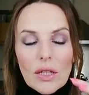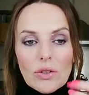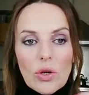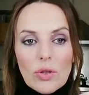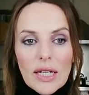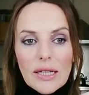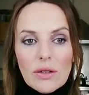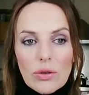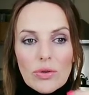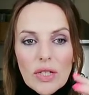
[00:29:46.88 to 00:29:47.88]
Don't let
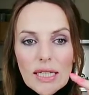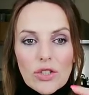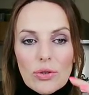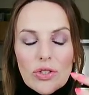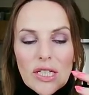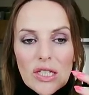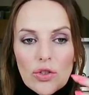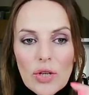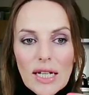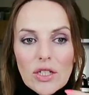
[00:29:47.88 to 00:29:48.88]
those issues
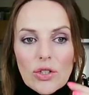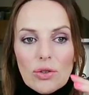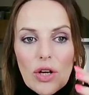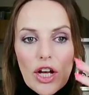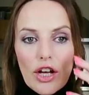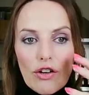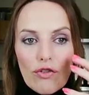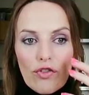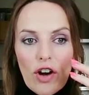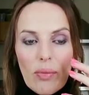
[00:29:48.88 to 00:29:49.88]
distract you
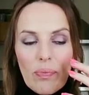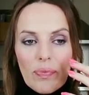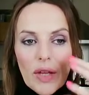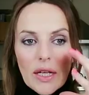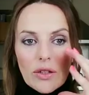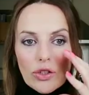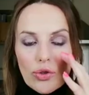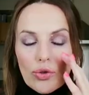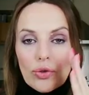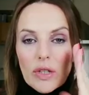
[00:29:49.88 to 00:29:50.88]
from the truth.